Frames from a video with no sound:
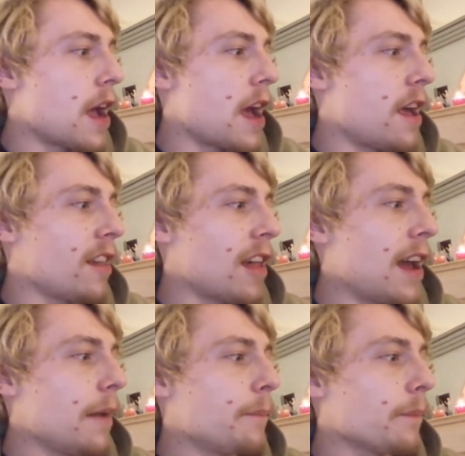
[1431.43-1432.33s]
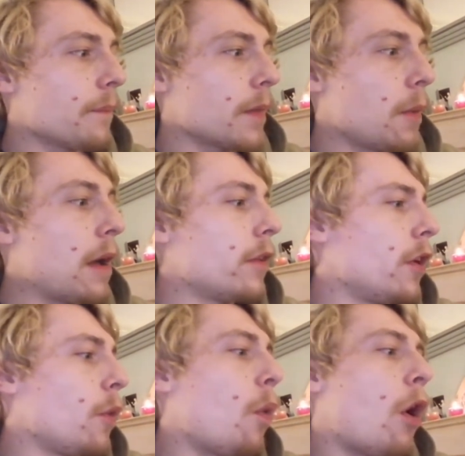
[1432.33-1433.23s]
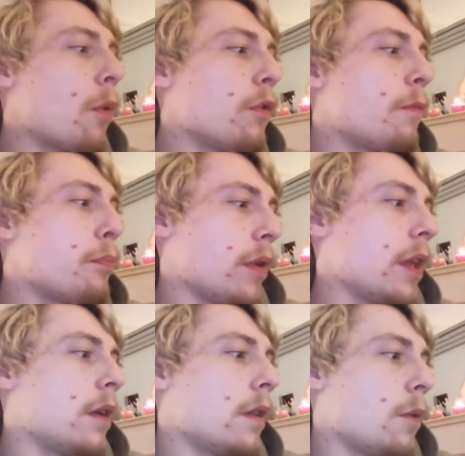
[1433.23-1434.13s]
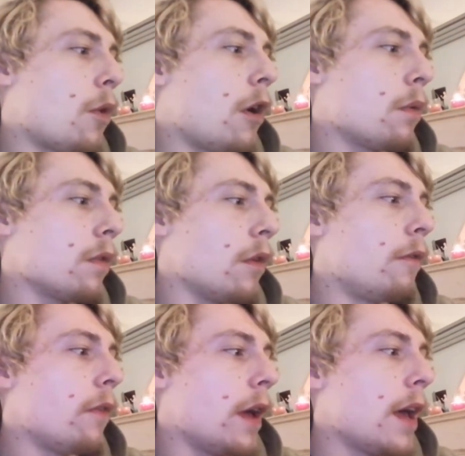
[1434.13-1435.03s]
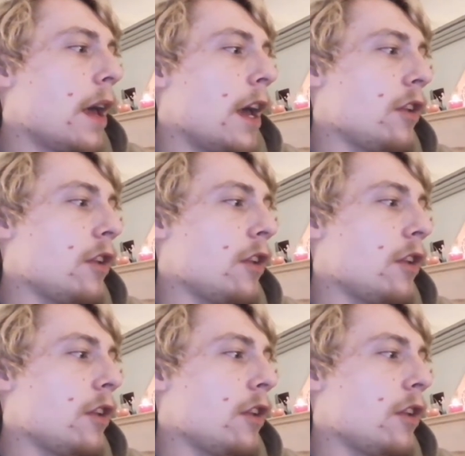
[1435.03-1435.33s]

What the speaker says: Yeah, it's like. Well, no, the walk was brilliant. The walk was lovely.